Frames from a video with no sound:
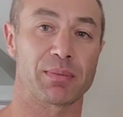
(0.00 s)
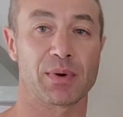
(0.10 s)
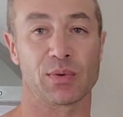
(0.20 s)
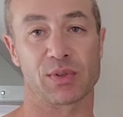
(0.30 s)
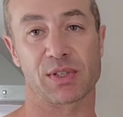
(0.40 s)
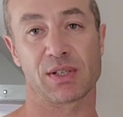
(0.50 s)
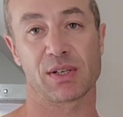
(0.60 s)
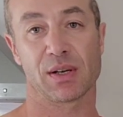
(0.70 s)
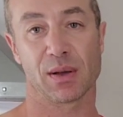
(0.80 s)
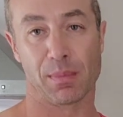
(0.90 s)
ml
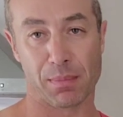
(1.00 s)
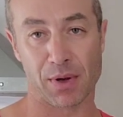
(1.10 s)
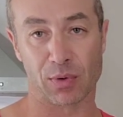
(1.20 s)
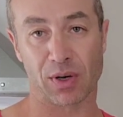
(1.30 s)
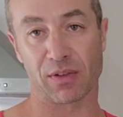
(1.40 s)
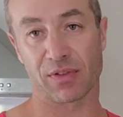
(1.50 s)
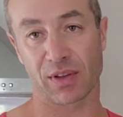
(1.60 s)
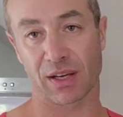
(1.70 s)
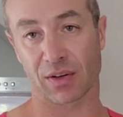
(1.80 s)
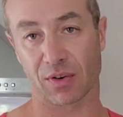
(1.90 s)
milk and
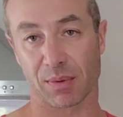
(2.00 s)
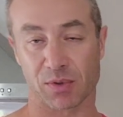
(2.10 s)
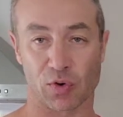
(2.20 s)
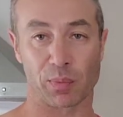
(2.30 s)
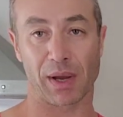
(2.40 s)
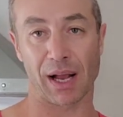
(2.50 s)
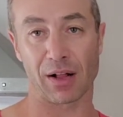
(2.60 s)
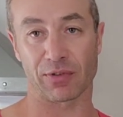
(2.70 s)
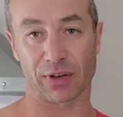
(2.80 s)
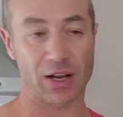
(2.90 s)
thickened cream, so it'll be
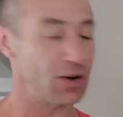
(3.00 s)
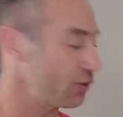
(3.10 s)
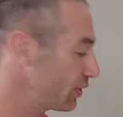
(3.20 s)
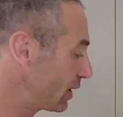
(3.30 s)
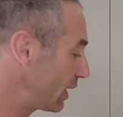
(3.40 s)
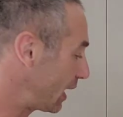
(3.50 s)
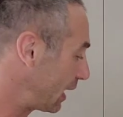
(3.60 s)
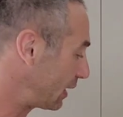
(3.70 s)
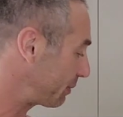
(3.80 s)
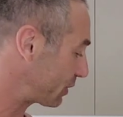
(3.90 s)
half and half,
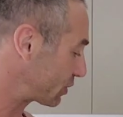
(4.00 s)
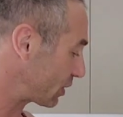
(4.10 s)
and leave it